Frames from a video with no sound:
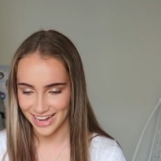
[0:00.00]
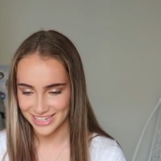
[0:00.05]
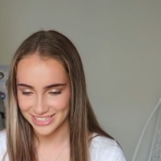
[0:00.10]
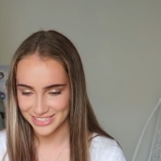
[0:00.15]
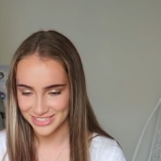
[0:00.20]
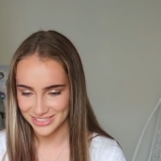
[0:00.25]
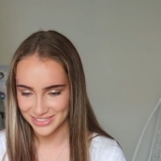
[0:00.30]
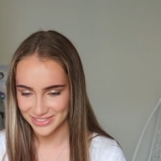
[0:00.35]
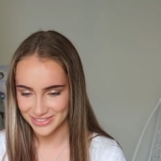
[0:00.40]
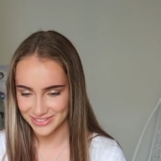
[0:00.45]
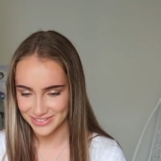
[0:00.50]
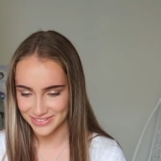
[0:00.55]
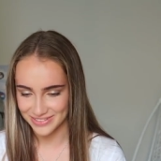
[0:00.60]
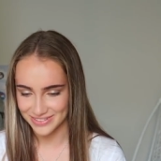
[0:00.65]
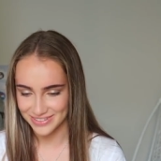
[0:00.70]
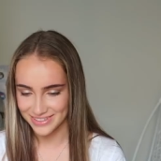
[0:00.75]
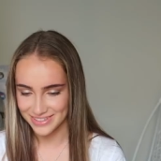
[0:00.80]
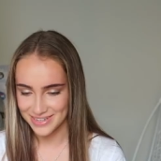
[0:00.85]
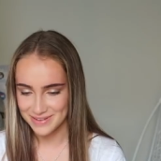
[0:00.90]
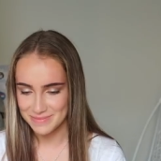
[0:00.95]
I do.
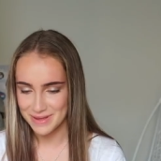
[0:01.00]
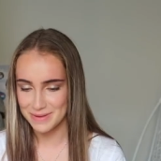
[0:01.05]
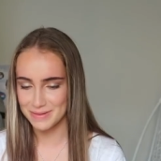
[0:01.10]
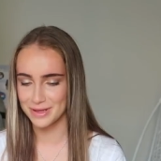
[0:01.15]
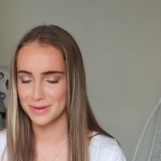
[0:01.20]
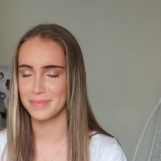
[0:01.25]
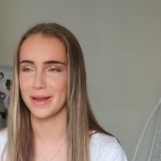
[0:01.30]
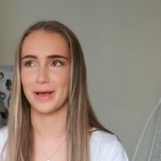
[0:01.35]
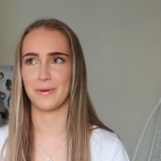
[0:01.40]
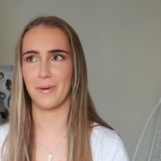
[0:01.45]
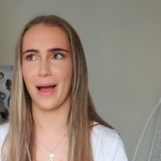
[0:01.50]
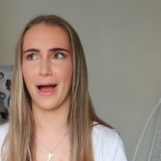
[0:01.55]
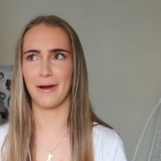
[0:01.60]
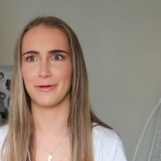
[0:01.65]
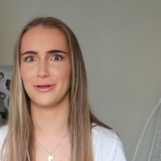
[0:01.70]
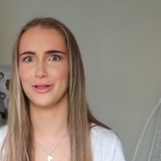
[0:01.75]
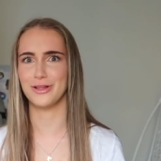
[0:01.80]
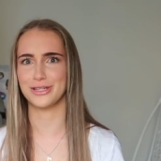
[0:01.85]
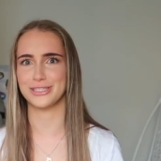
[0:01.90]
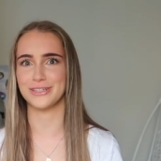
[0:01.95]
People are like, wow,
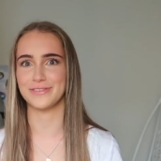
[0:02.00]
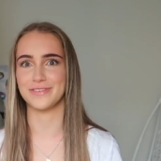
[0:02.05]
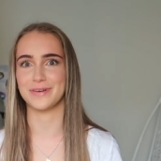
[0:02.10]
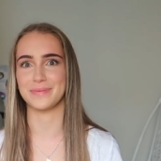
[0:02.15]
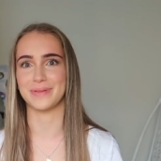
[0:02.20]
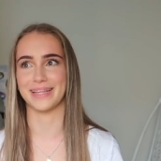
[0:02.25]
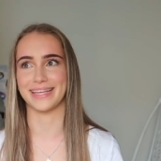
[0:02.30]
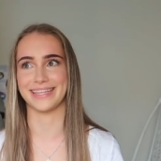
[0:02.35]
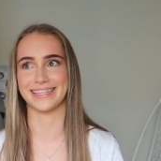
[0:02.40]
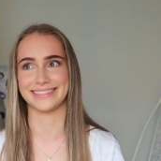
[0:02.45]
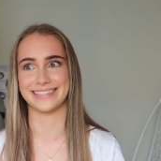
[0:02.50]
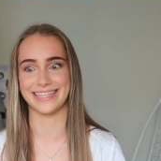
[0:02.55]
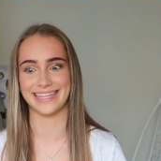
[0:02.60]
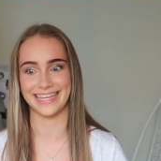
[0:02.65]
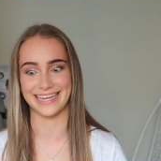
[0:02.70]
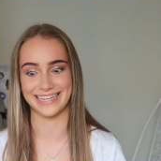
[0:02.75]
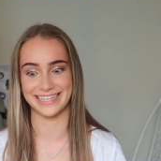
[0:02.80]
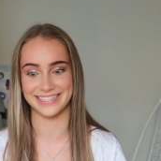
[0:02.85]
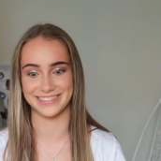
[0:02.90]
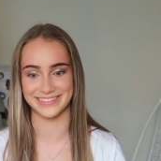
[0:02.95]
you look different. Like,
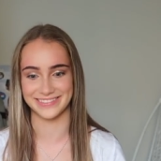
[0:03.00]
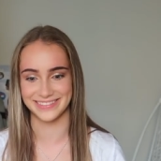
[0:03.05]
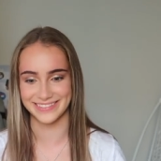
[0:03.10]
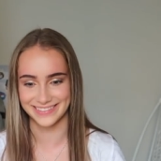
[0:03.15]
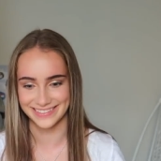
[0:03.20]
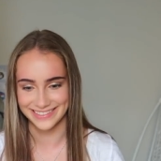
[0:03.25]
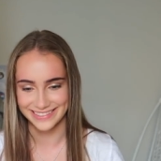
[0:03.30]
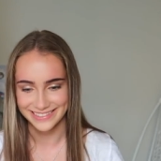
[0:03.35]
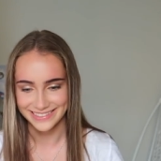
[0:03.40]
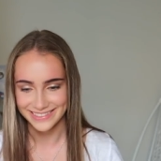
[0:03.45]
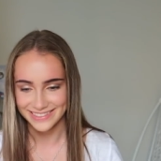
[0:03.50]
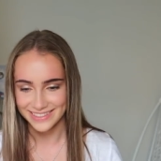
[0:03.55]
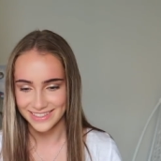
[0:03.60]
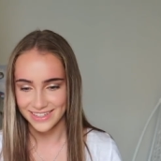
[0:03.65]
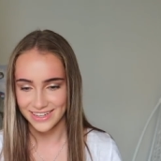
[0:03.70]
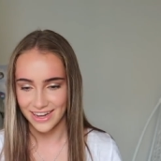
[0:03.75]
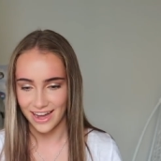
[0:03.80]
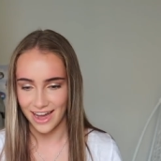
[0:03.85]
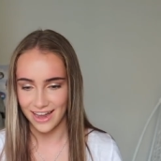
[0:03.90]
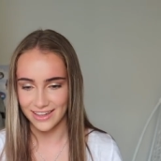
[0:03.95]
yeah, I do.
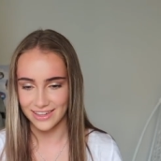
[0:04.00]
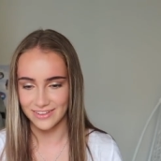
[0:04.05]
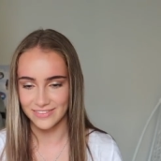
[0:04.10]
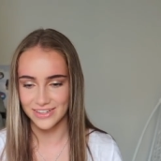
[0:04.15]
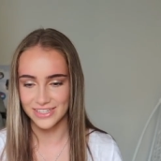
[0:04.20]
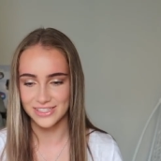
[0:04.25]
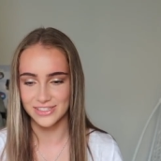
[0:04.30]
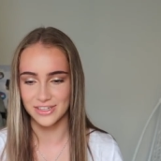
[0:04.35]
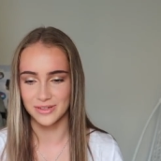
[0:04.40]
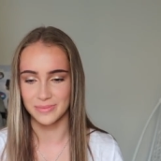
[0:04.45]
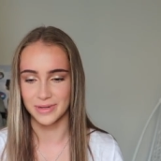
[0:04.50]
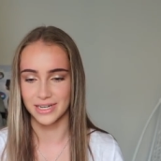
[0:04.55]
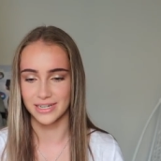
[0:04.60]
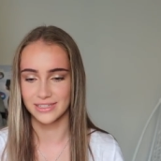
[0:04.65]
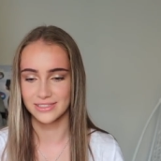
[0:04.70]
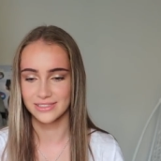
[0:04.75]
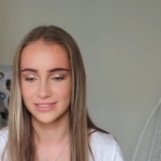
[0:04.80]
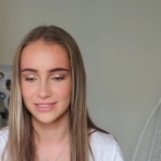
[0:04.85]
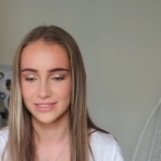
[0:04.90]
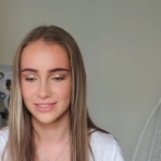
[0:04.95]
I love it so
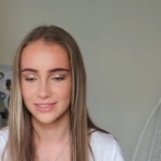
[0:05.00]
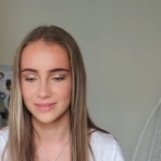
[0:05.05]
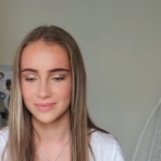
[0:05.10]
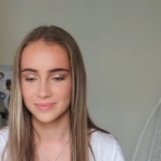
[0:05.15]
much.